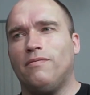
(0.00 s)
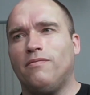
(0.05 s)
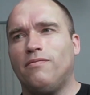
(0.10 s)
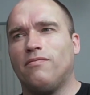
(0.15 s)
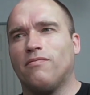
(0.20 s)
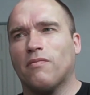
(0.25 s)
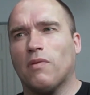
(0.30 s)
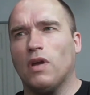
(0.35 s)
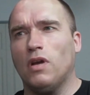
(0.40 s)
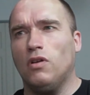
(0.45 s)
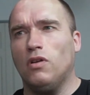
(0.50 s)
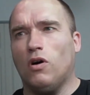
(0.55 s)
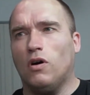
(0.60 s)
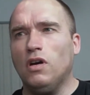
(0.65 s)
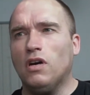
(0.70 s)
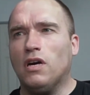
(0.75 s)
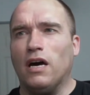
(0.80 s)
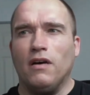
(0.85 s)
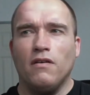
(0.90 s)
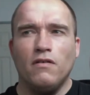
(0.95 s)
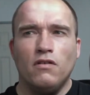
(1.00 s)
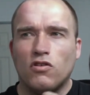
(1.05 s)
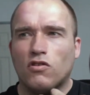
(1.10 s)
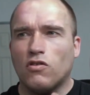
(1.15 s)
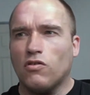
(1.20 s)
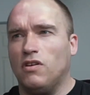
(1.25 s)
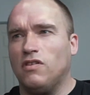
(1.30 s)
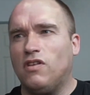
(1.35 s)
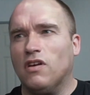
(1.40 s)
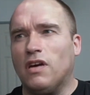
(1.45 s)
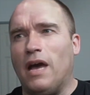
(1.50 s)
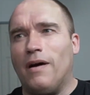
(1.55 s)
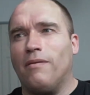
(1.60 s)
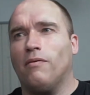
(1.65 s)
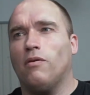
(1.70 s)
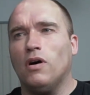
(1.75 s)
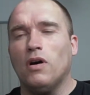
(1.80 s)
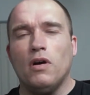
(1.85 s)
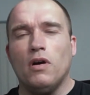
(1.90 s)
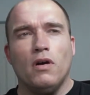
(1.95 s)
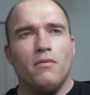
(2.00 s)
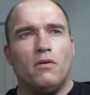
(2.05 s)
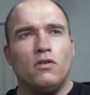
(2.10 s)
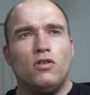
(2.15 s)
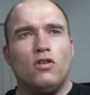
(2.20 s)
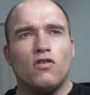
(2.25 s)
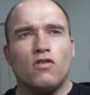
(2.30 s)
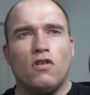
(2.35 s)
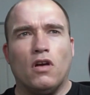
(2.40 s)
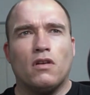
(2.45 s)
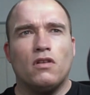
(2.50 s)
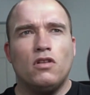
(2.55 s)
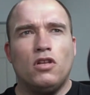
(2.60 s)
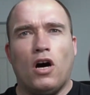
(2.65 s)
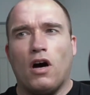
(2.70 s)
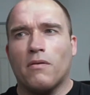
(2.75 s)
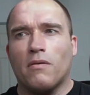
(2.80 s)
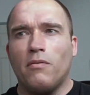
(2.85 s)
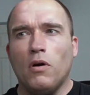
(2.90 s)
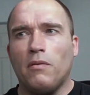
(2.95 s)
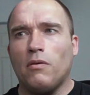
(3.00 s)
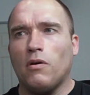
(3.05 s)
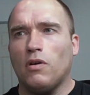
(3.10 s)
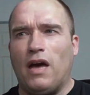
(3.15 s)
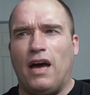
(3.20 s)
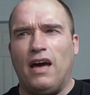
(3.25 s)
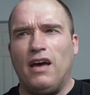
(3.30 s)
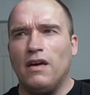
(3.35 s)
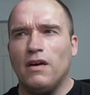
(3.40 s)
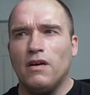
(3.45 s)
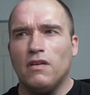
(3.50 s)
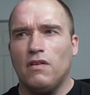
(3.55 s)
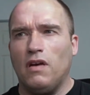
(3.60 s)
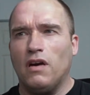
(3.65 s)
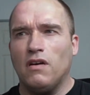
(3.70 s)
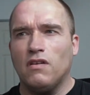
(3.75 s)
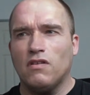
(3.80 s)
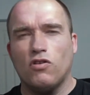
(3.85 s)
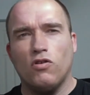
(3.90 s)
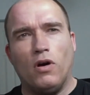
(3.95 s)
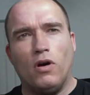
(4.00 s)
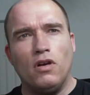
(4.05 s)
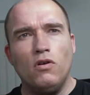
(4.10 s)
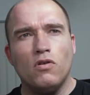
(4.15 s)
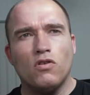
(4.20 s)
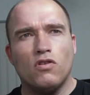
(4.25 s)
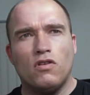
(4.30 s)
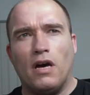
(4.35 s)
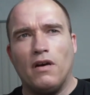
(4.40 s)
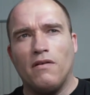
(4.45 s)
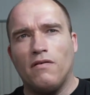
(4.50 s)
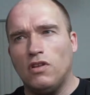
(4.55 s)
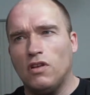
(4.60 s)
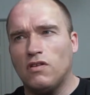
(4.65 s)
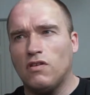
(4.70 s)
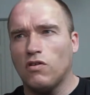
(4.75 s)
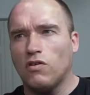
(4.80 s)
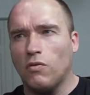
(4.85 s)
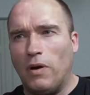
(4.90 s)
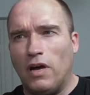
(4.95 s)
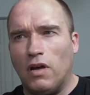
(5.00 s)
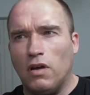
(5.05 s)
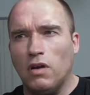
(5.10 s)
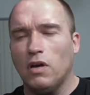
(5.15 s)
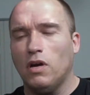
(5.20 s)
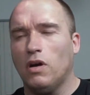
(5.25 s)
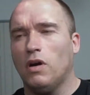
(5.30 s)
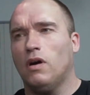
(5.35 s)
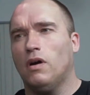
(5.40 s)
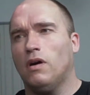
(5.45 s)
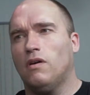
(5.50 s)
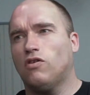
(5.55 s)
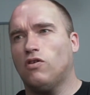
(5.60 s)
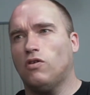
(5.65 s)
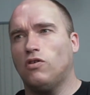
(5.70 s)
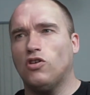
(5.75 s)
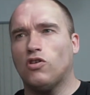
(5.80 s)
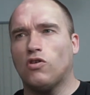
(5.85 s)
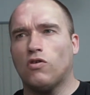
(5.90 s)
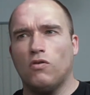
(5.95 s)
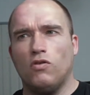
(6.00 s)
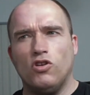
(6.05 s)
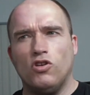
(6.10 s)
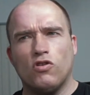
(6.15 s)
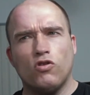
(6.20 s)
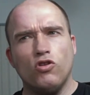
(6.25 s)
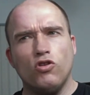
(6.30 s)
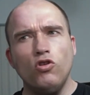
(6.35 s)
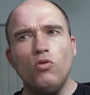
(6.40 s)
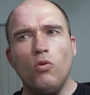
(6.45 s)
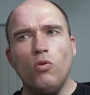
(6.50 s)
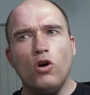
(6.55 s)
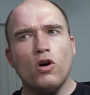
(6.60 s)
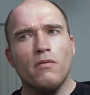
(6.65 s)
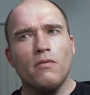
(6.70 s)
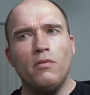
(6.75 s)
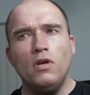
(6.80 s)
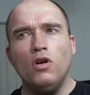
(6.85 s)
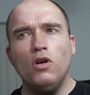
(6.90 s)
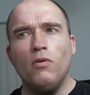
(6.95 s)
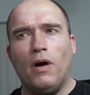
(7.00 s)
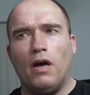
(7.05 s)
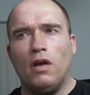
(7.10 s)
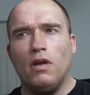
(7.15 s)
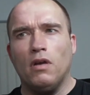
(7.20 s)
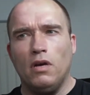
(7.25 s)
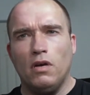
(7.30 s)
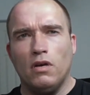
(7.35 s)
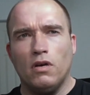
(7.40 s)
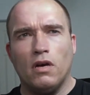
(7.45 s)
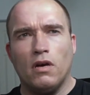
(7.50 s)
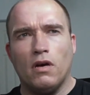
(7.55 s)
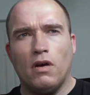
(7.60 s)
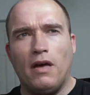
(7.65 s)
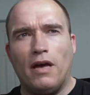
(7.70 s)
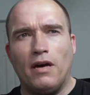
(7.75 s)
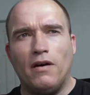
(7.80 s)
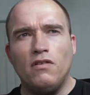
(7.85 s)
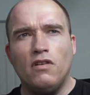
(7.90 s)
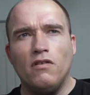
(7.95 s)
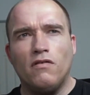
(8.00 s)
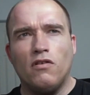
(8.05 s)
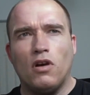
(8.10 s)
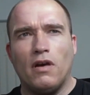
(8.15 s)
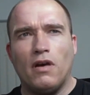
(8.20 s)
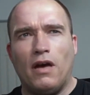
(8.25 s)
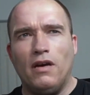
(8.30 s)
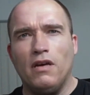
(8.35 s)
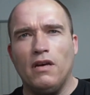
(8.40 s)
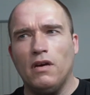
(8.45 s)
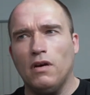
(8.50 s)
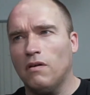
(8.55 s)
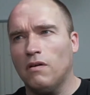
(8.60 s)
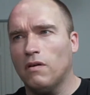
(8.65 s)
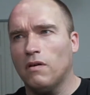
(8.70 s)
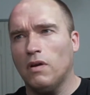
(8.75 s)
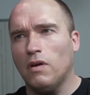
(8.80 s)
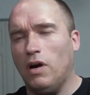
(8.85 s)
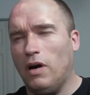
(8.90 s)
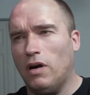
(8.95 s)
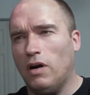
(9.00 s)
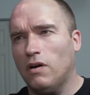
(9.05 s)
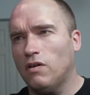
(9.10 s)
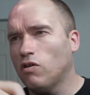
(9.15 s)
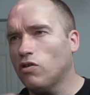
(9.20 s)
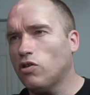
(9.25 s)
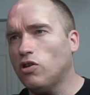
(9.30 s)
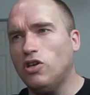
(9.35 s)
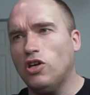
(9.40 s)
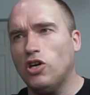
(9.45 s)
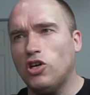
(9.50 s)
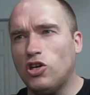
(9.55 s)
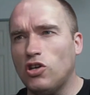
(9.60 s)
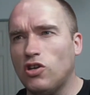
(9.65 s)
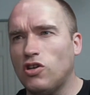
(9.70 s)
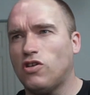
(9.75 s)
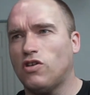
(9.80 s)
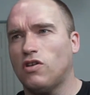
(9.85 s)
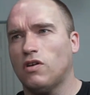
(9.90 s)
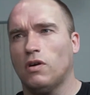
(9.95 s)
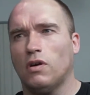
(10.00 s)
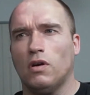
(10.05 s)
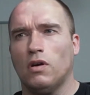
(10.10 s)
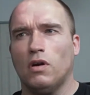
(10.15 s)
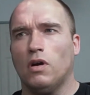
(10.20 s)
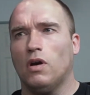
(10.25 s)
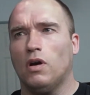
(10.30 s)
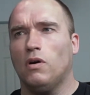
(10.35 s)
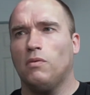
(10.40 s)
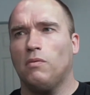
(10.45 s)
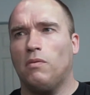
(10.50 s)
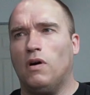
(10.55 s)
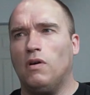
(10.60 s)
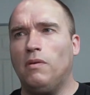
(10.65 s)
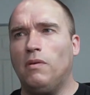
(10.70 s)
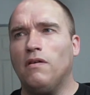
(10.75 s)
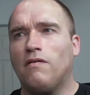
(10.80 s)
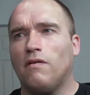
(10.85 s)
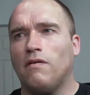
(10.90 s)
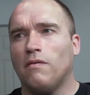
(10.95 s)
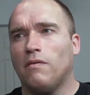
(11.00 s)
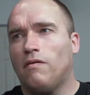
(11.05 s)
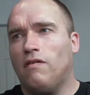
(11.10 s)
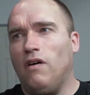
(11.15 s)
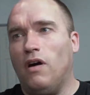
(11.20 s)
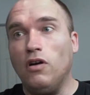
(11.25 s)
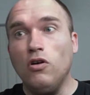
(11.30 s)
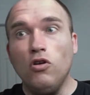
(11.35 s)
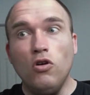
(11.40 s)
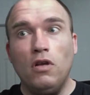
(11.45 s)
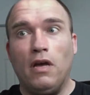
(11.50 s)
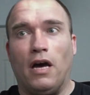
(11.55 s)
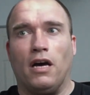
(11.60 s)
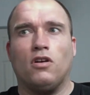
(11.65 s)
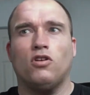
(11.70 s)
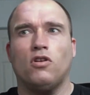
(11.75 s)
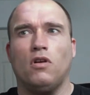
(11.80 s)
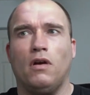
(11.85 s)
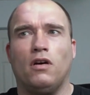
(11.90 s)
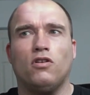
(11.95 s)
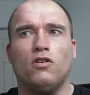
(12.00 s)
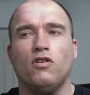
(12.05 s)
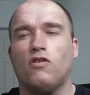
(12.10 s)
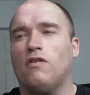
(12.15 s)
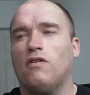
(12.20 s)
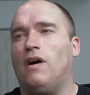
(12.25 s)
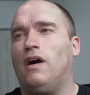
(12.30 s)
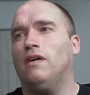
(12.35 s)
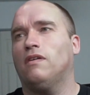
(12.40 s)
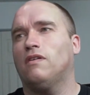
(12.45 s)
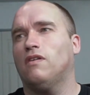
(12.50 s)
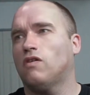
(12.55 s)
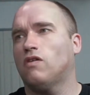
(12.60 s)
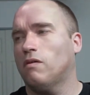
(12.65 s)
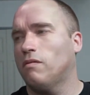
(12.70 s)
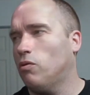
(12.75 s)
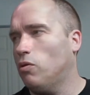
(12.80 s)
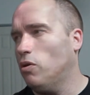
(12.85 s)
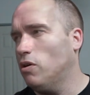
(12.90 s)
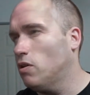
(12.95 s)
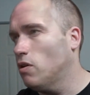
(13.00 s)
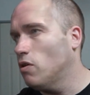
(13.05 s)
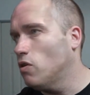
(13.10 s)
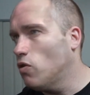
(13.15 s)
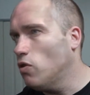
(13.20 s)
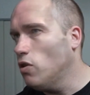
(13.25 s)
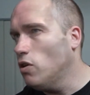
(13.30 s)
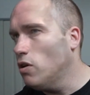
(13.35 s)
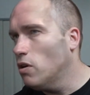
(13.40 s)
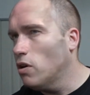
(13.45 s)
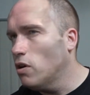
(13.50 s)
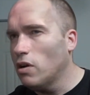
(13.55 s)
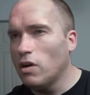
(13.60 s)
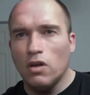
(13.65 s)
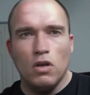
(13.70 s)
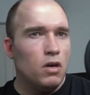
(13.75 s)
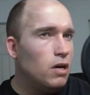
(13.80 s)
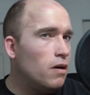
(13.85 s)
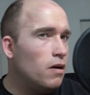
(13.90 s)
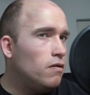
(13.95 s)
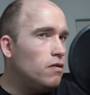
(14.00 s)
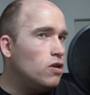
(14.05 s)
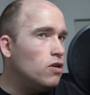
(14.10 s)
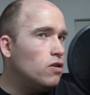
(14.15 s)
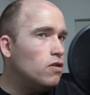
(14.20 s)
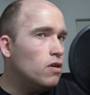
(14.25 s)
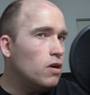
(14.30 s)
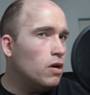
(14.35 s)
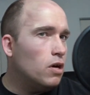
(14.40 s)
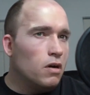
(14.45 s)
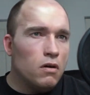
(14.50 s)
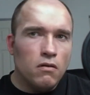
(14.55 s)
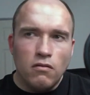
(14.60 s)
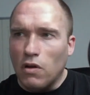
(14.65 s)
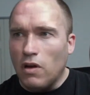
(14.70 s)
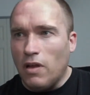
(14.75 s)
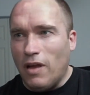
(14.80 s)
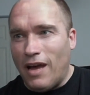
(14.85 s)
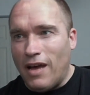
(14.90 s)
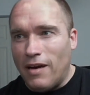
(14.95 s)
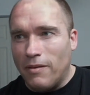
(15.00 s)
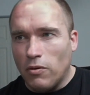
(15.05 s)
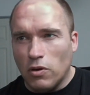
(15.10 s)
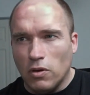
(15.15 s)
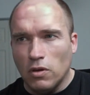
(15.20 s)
he kind of destroys the camera. But there's like dark purple lighting and things, so I use that for this as well. So this should work pretty well in a lot of different lighting conditions. Might be very good, actually. I should try it at some point and see if it is reliable,